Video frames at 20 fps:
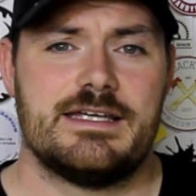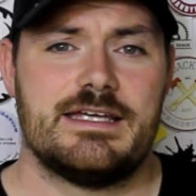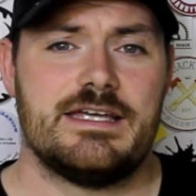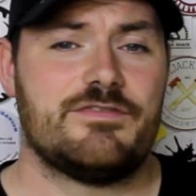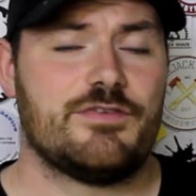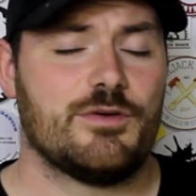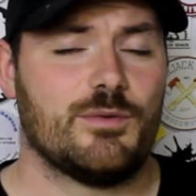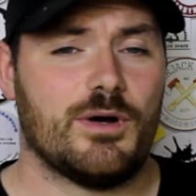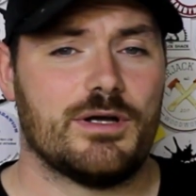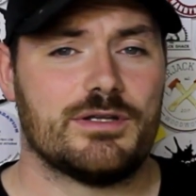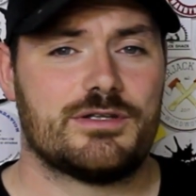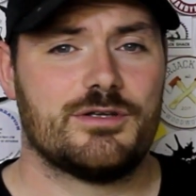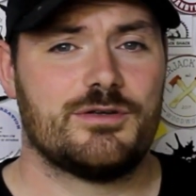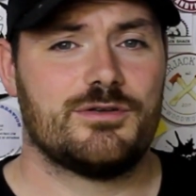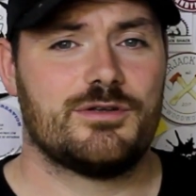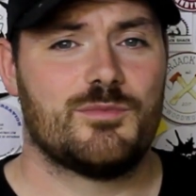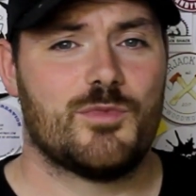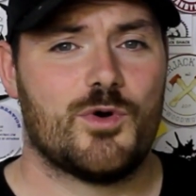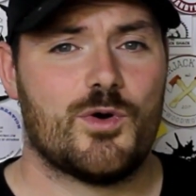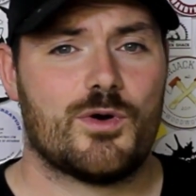If you want to
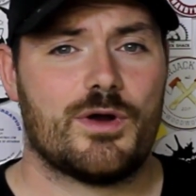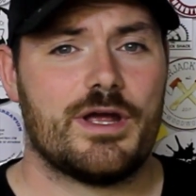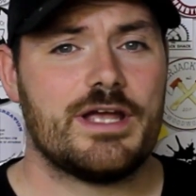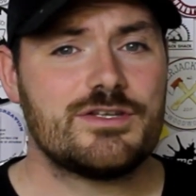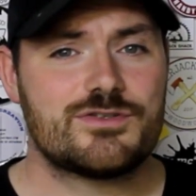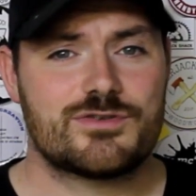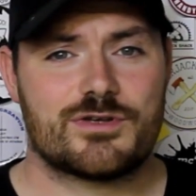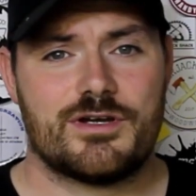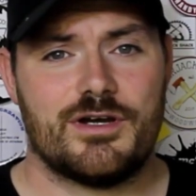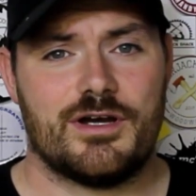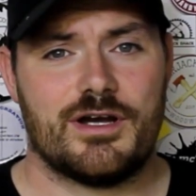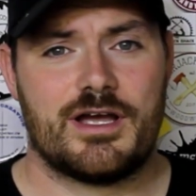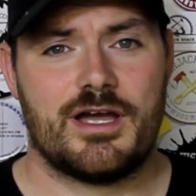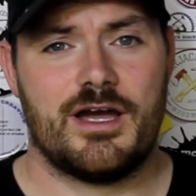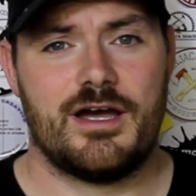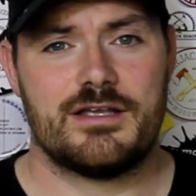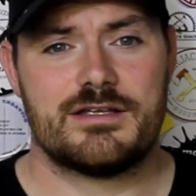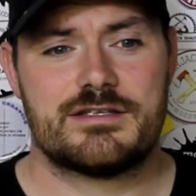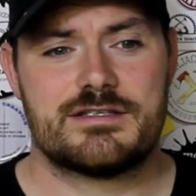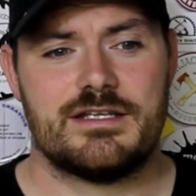do the more intricate
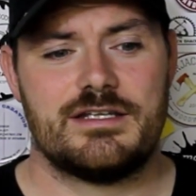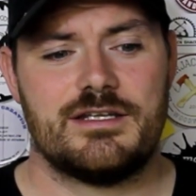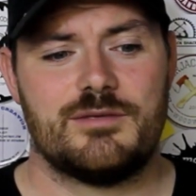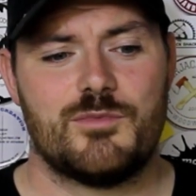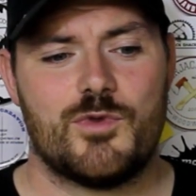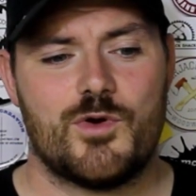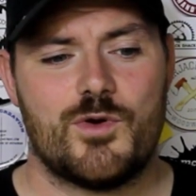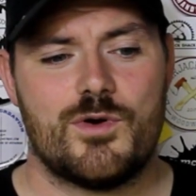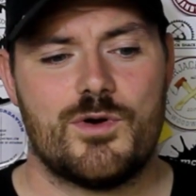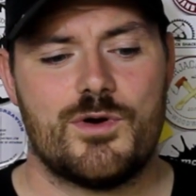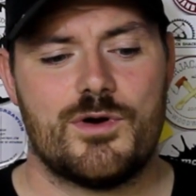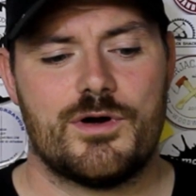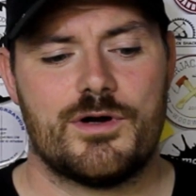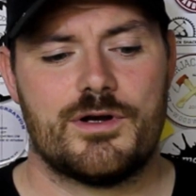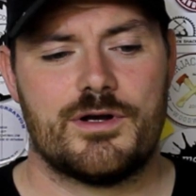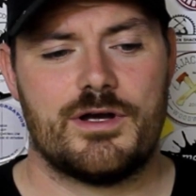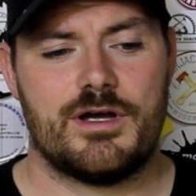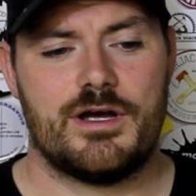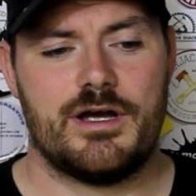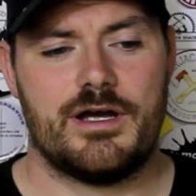cuts and the
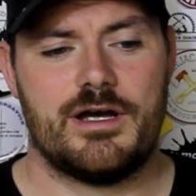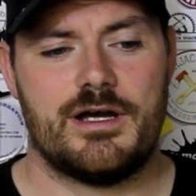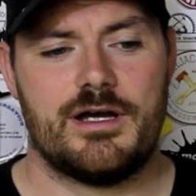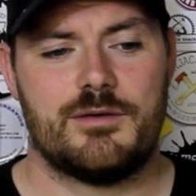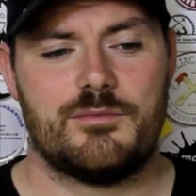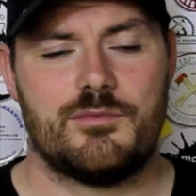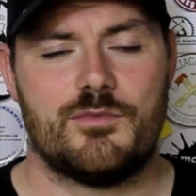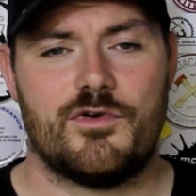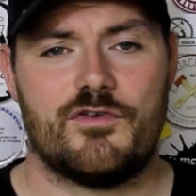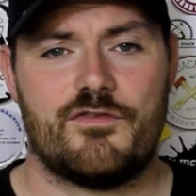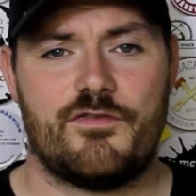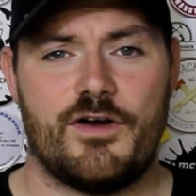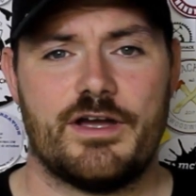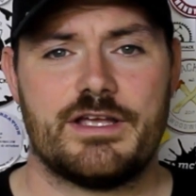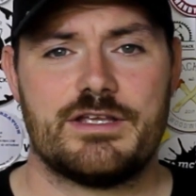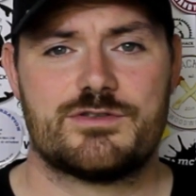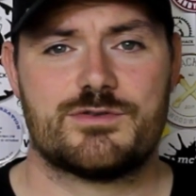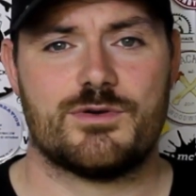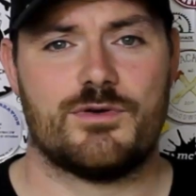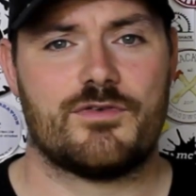more
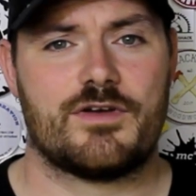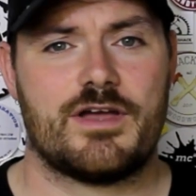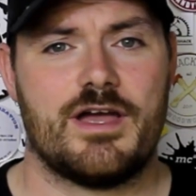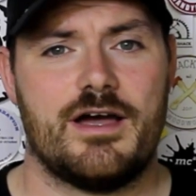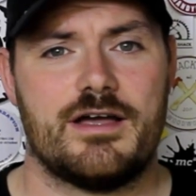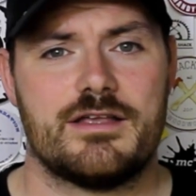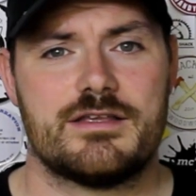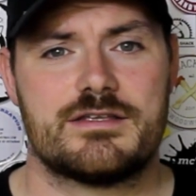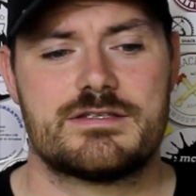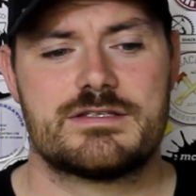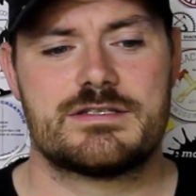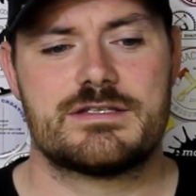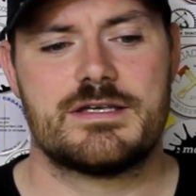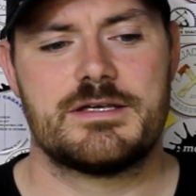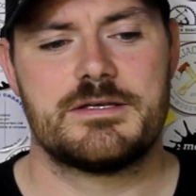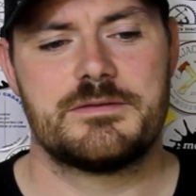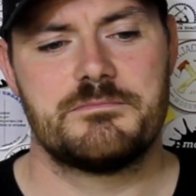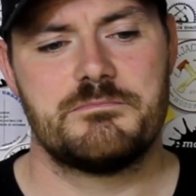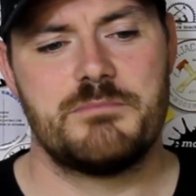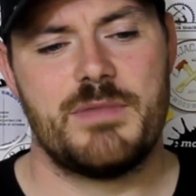fine sort of
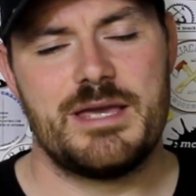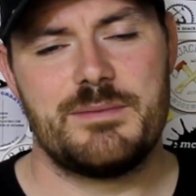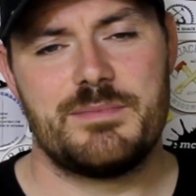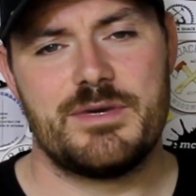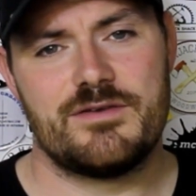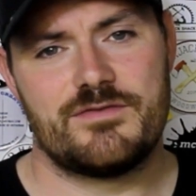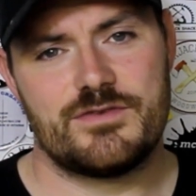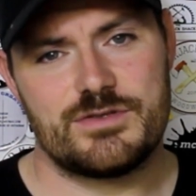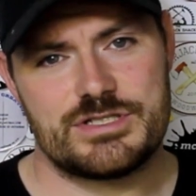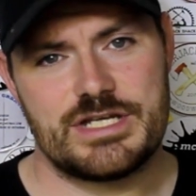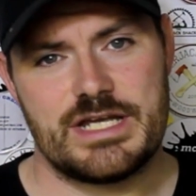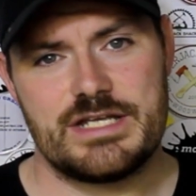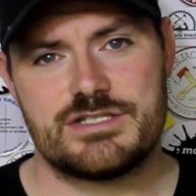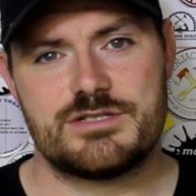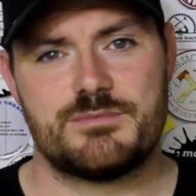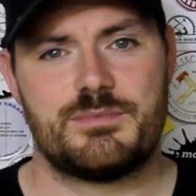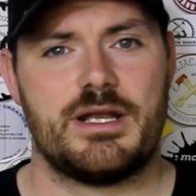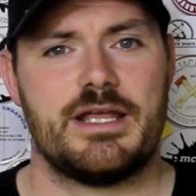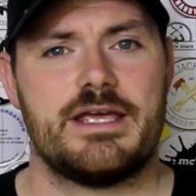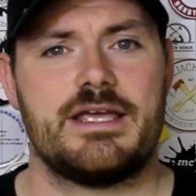cuts, maybe if you change
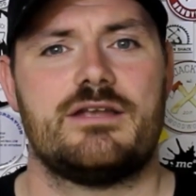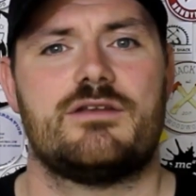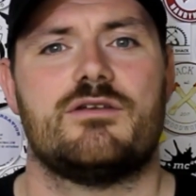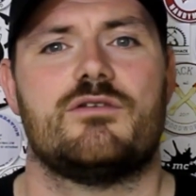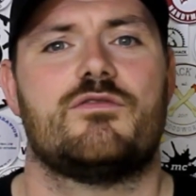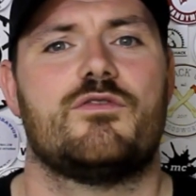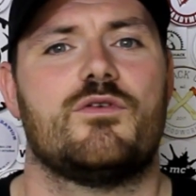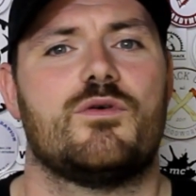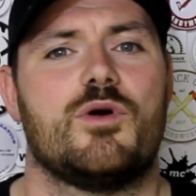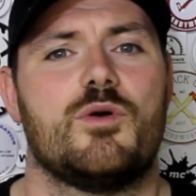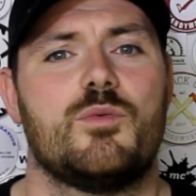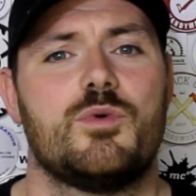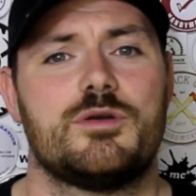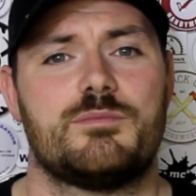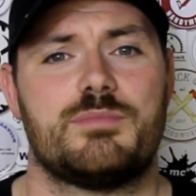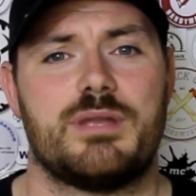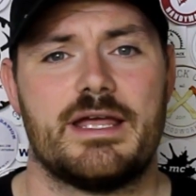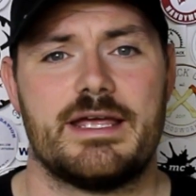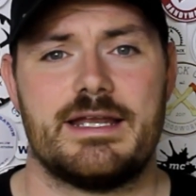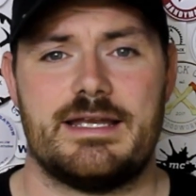the blade for a
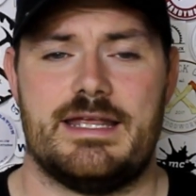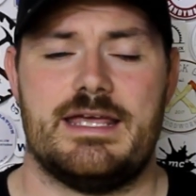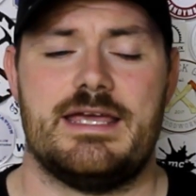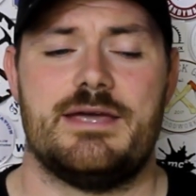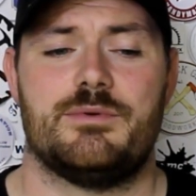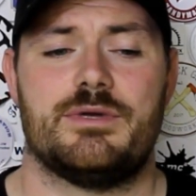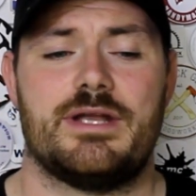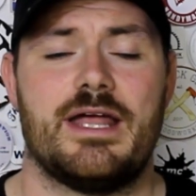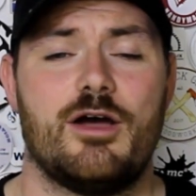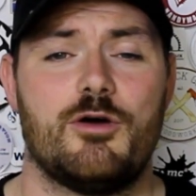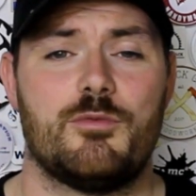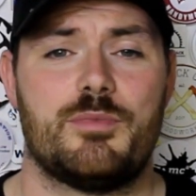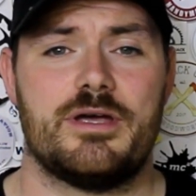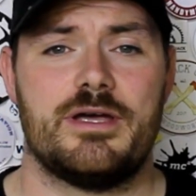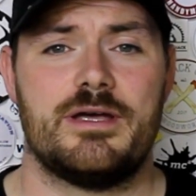wood blade, it would help